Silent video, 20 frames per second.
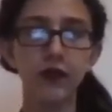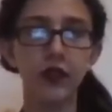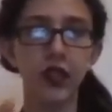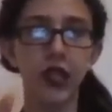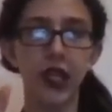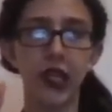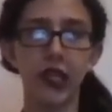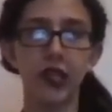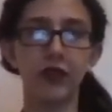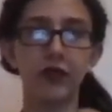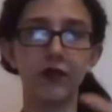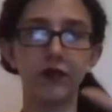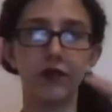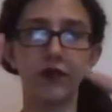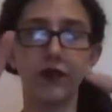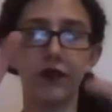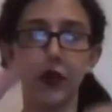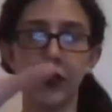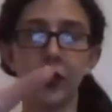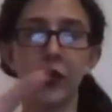like
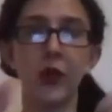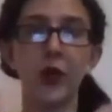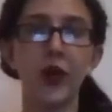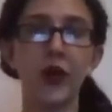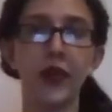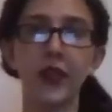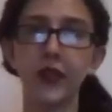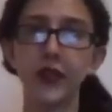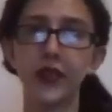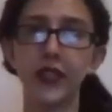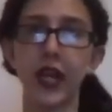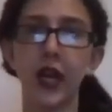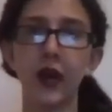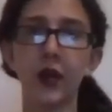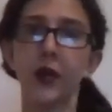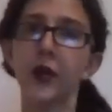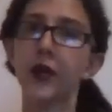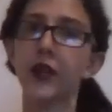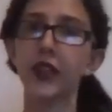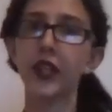for north,
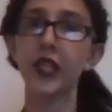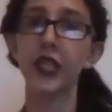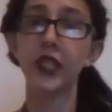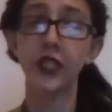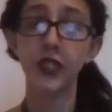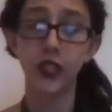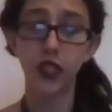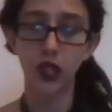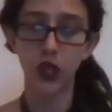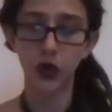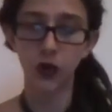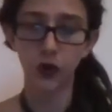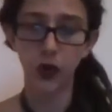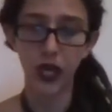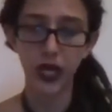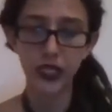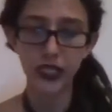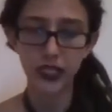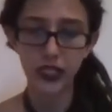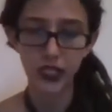south, east, and
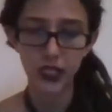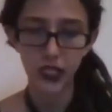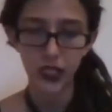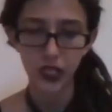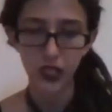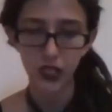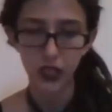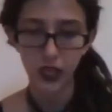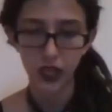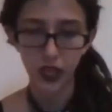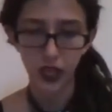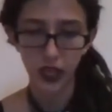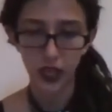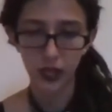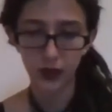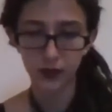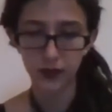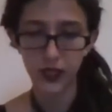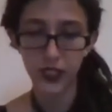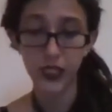west,
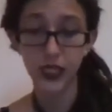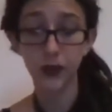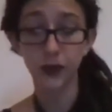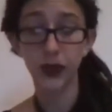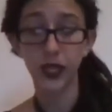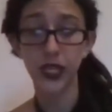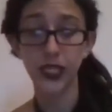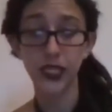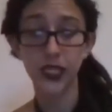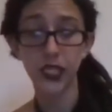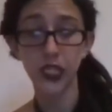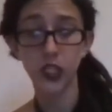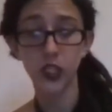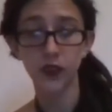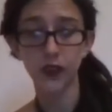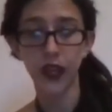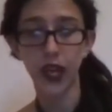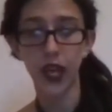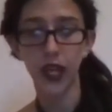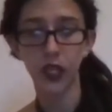to symbolize each
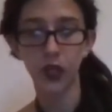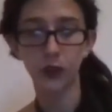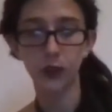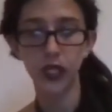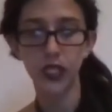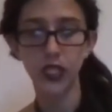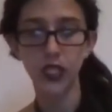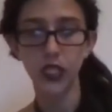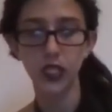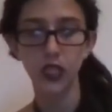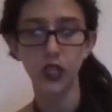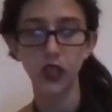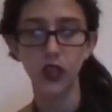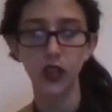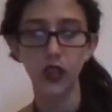of the elements.